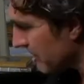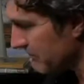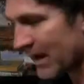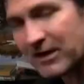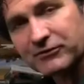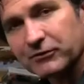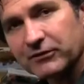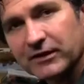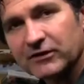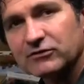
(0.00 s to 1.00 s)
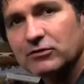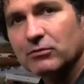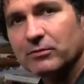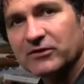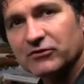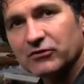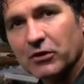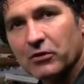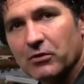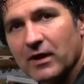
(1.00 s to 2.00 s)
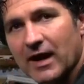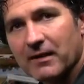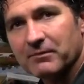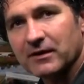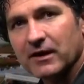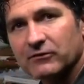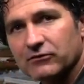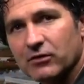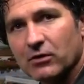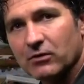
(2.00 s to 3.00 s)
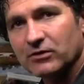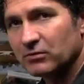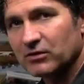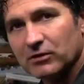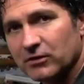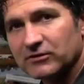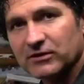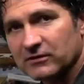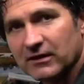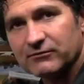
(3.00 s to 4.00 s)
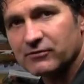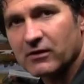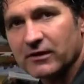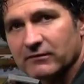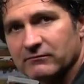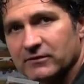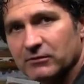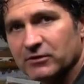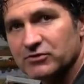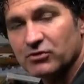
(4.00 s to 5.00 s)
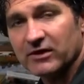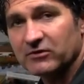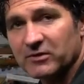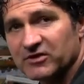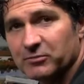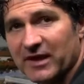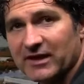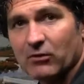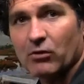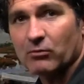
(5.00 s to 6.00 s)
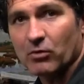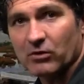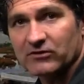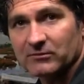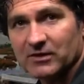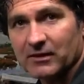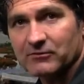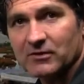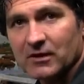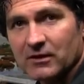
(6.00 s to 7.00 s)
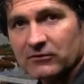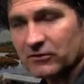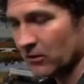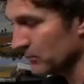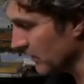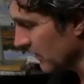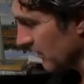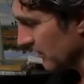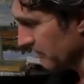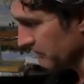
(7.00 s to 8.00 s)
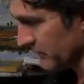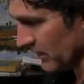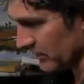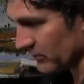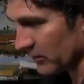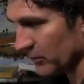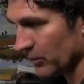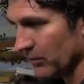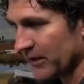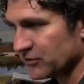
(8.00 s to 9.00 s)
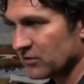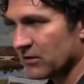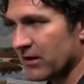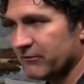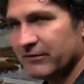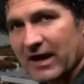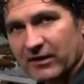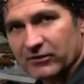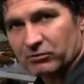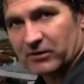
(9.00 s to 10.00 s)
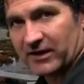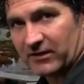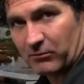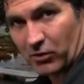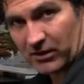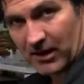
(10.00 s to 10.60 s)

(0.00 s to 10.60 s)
master this, you will be so happy, and so you will learn to love drawing. You will enjoy it as much as painting or more sometimes. So that's our little lecture on values. We'll get into more